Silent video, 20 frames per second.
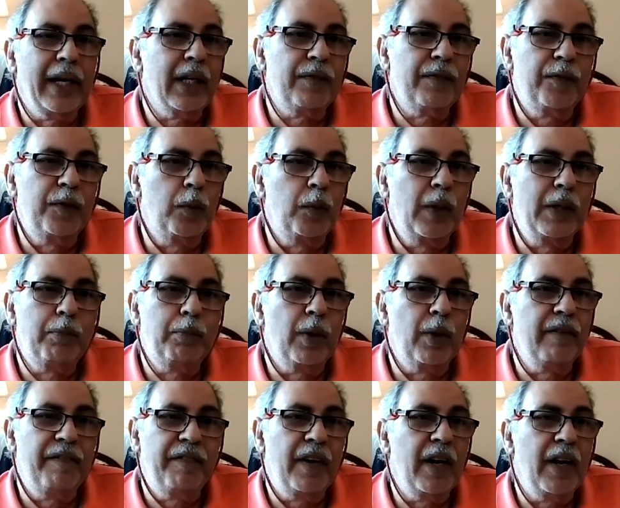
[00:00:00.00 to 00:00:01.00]
it for
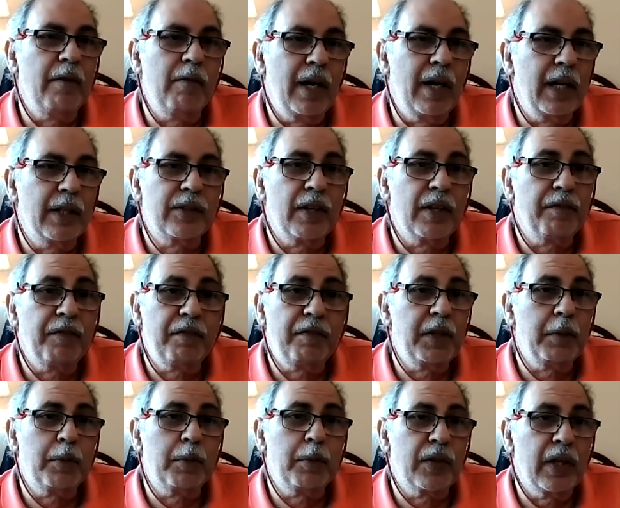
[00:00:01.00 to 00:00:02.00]
1.5. Let's say
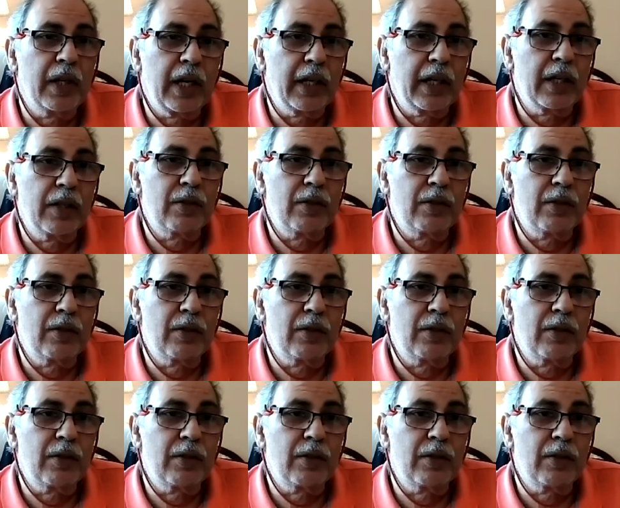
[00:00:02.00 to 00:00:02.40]
50%, I can